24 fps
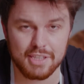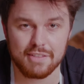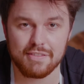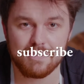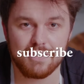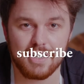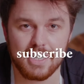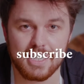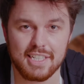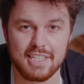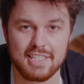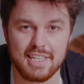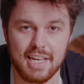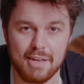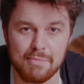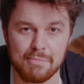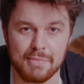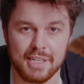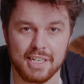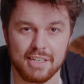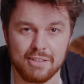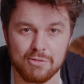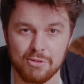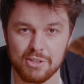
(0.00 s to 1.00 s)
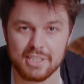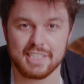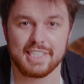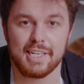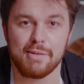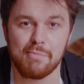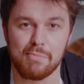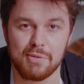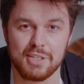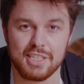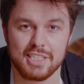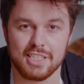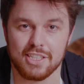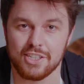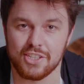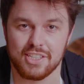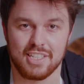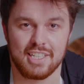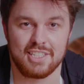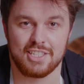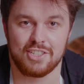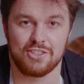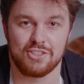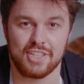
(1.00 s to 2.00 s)
the f does that mean? What temperature
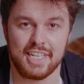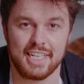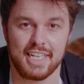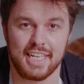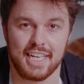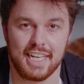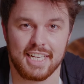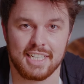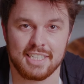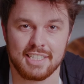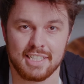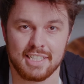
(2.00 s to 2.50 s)
is it ready at?